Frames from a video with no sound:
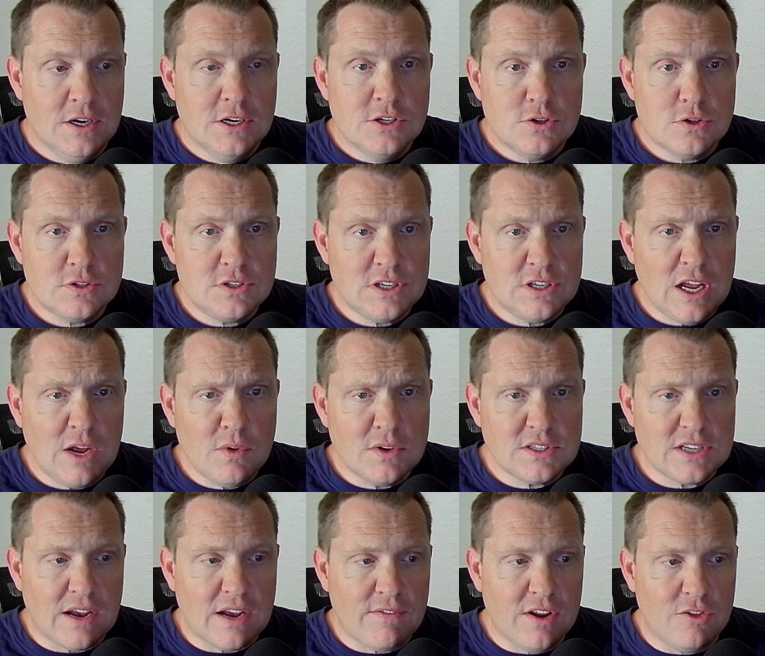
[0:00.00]
So today we're
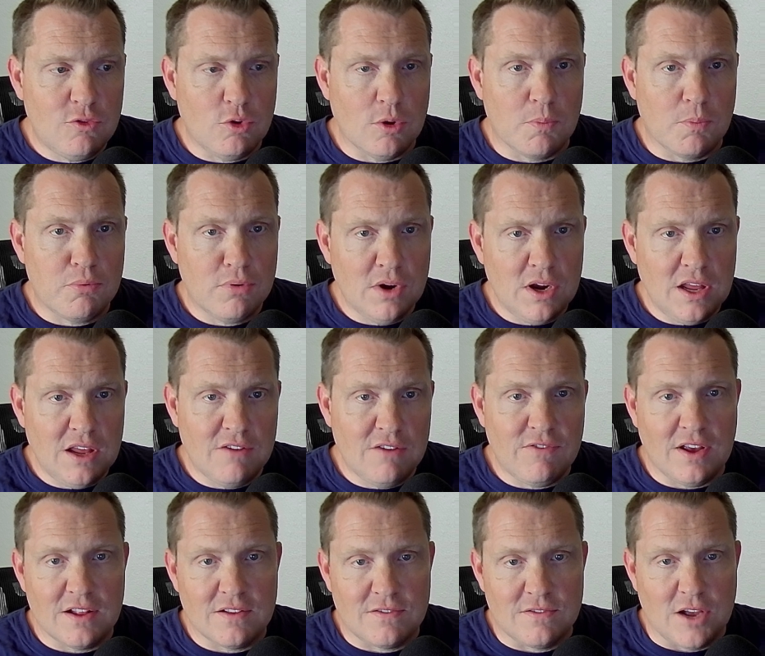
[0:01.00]
diving into a pretty
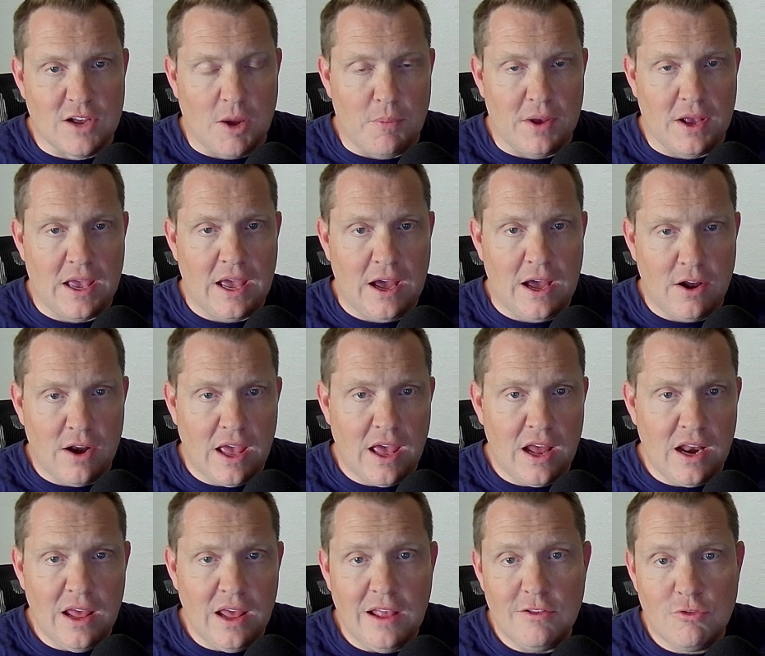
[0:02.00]
advanced topic, how to
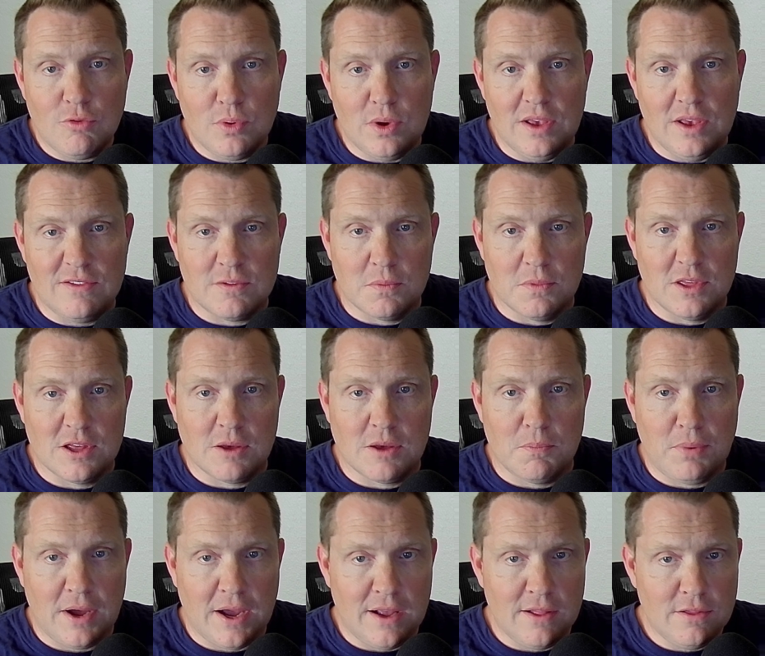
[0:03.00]
edit and tweak some of the
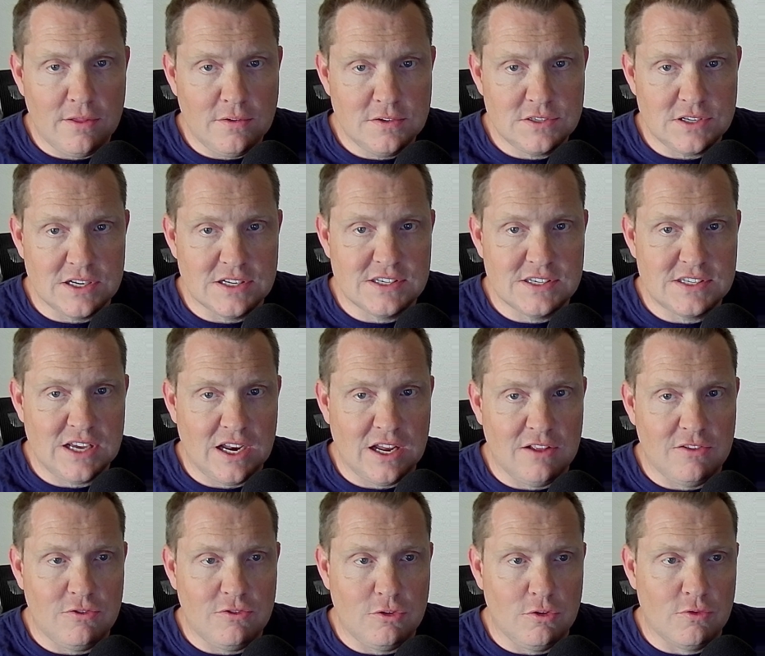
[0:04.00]
compilers and
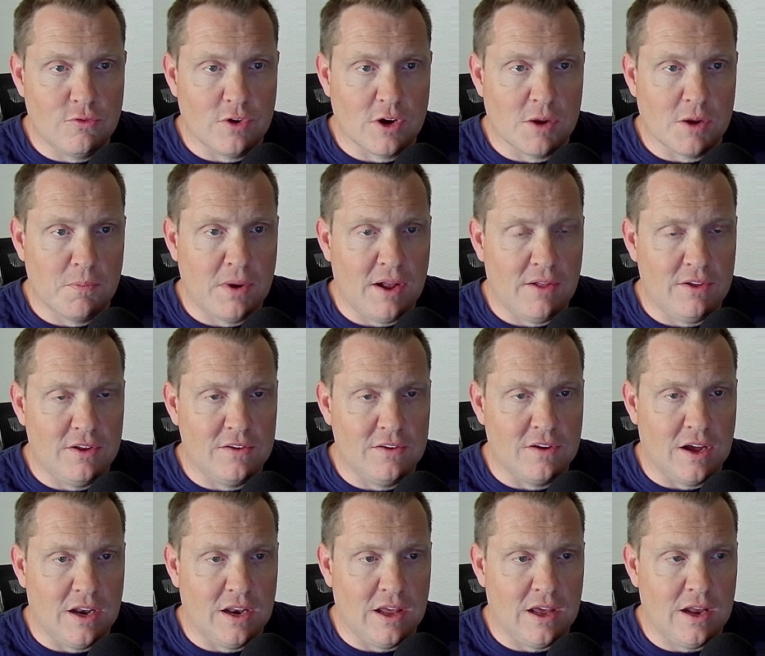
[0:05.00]
settings used for compiling
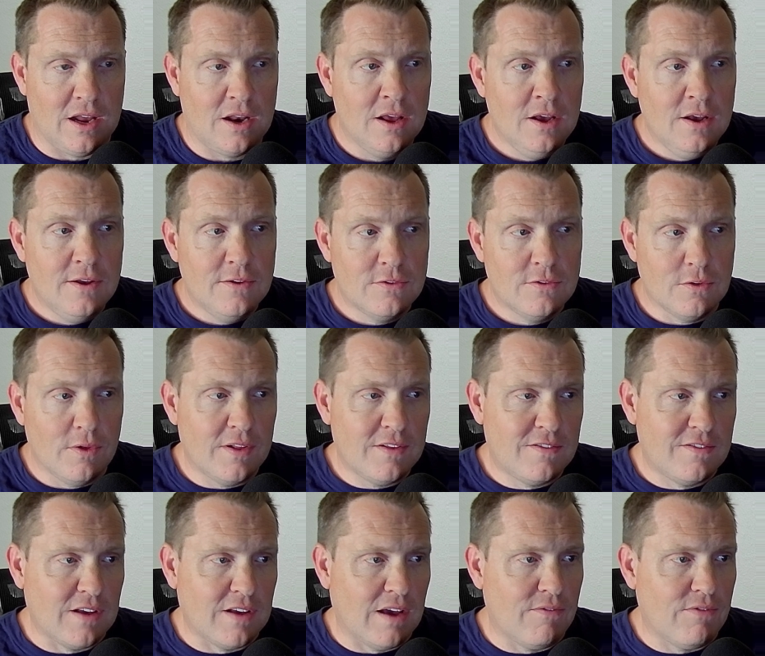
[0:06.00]
dot net. So let's dive